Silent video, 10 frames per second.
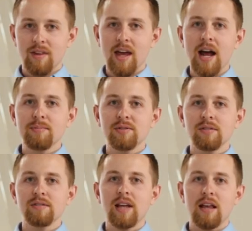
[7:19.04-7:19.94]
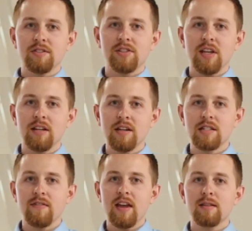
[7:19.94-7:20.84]
An optional silage kit
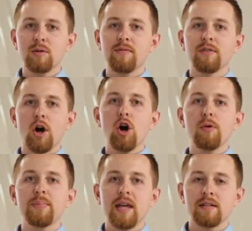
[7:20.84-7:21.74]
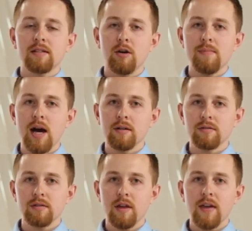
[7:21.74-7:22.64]
is available for all PXL
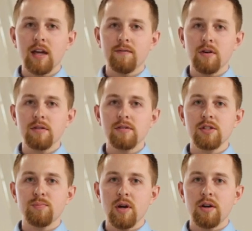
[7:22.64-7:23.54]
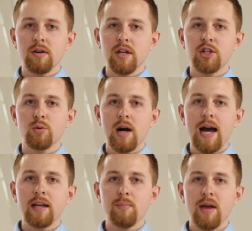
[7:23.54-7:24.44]
models that converts the spreader into a
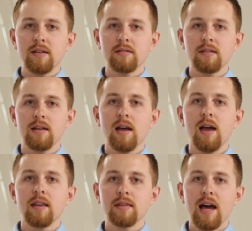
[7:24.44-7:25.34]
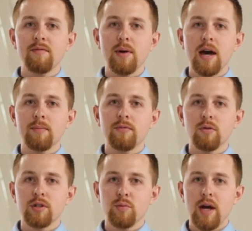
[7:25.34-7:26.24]
high capacity live bottom
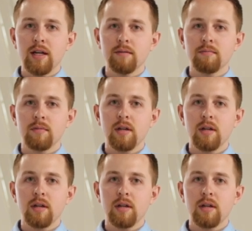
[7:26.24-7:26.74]
forage wagon.